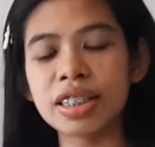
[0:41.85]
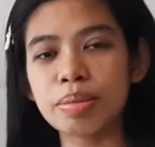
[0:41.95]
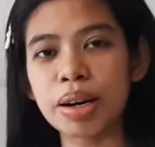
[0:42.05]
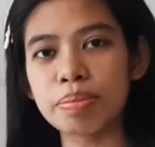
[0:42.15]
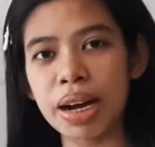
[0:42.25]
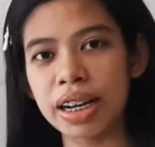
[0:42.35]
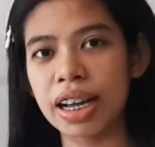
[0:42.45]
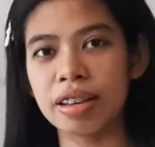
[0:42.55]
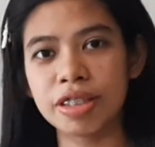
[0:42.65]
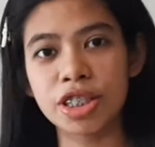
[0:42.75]
sa mga
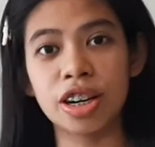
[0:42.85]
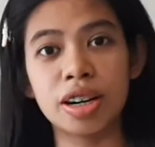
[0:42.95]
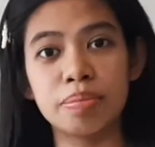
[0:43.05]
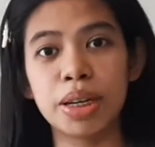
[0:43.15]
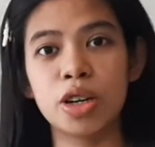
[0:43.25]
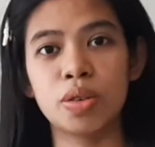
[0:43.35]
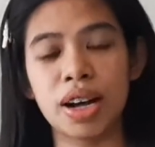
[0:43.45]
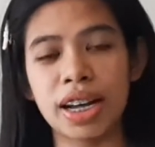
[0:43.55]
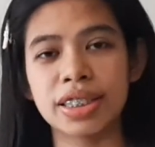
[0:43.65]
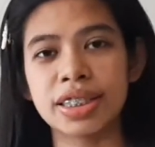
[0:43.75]
bagay which are below
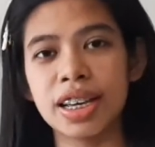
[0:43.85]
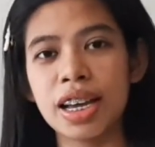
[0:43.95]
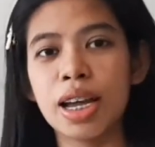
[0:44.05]
us.